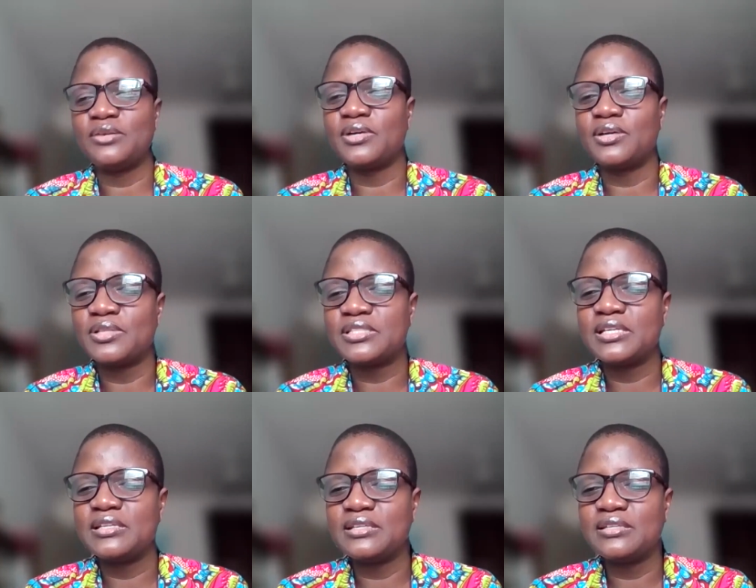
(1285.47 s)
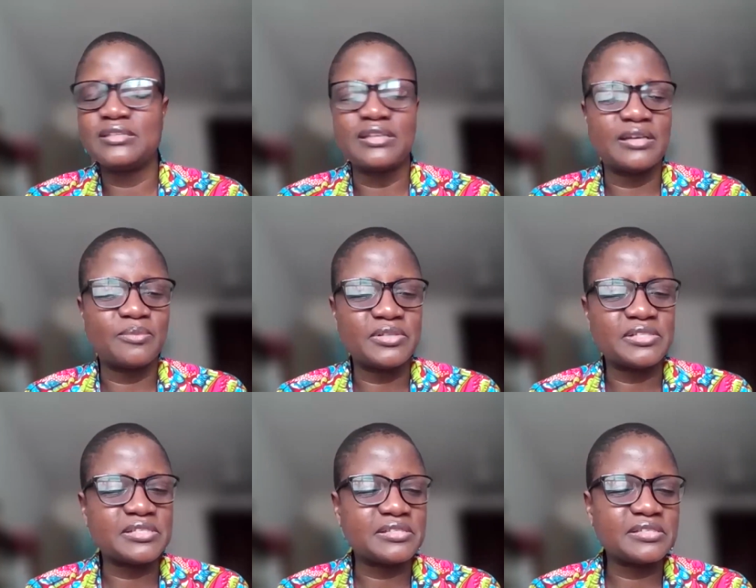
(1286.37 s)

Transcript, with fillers: We're, we're turning, uh, what is it,